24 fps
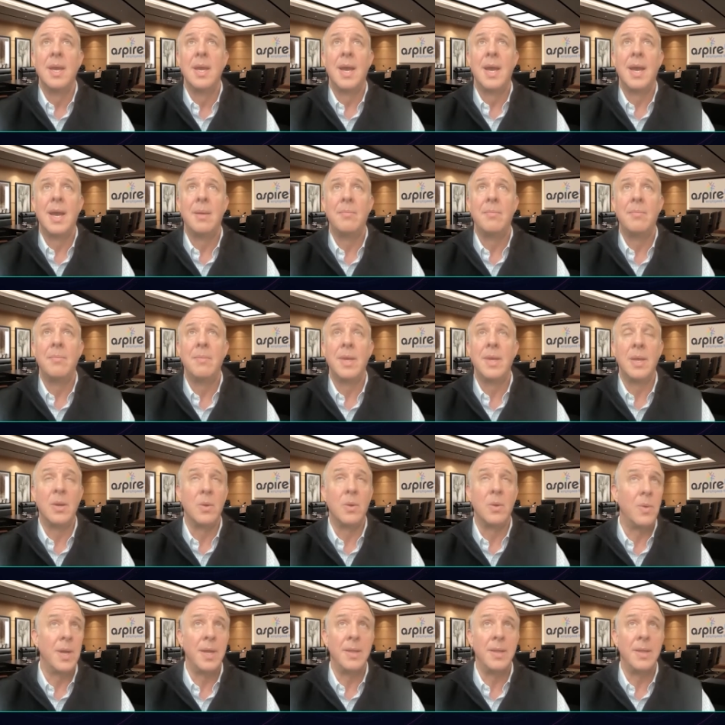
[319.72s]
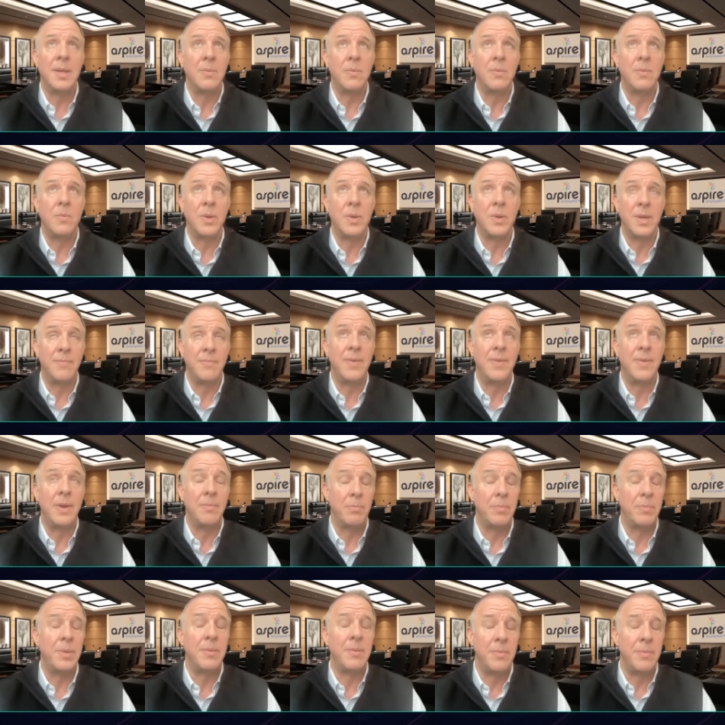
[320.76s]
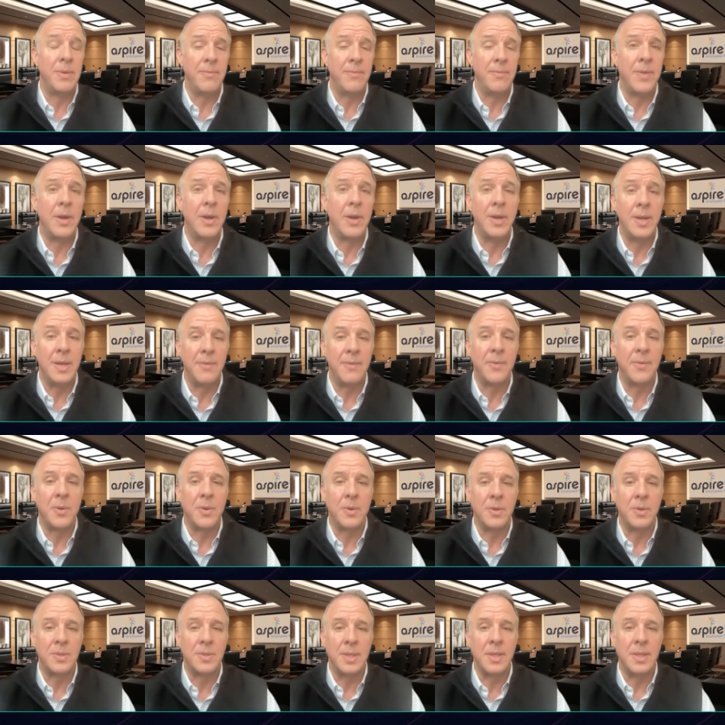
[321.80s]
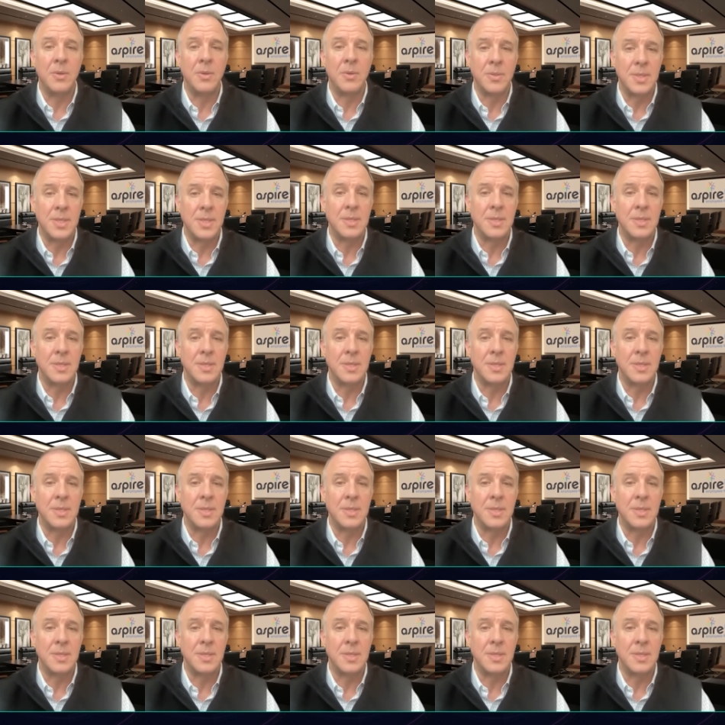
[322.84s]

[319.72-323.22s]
Um, in a way that would have been, been very difficult in the old